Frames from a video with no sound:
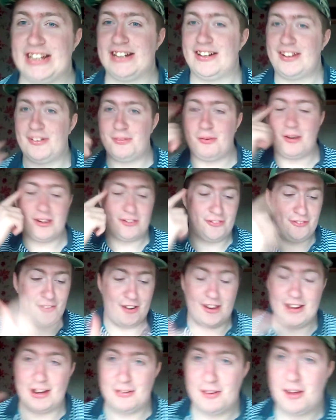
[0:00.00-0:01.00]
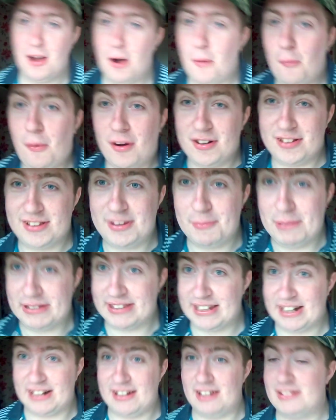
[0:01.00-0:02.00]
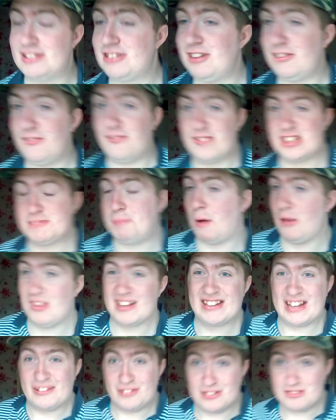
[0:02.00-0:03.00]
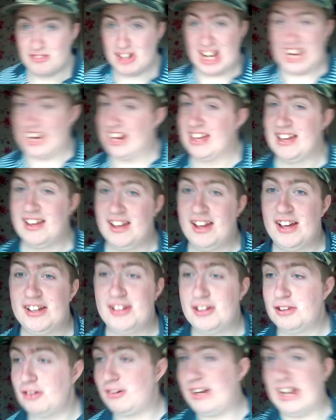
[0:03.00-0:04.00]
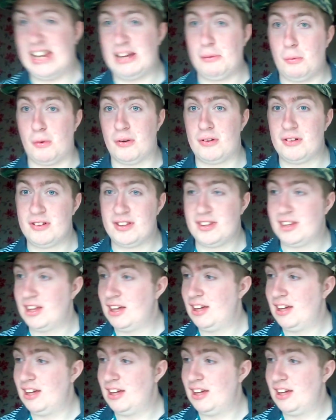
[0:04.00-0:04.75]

to watch, find out what's the missing clue. It's like spot the difference, really. You look at it once, and